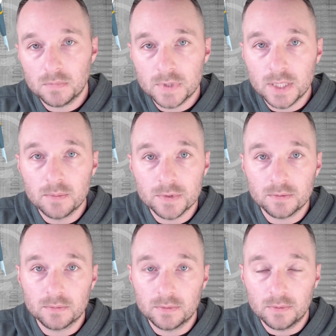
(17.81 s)
teams
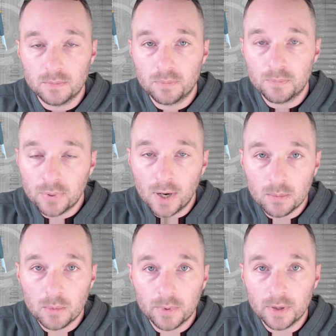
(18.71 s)

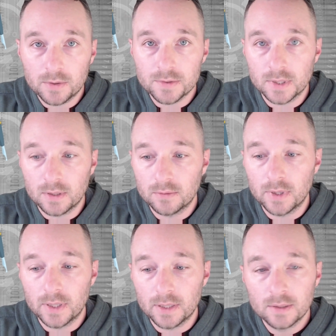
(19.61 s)
probably are using
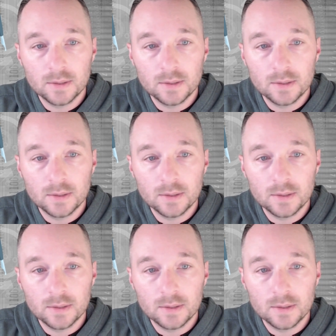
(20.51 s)
already.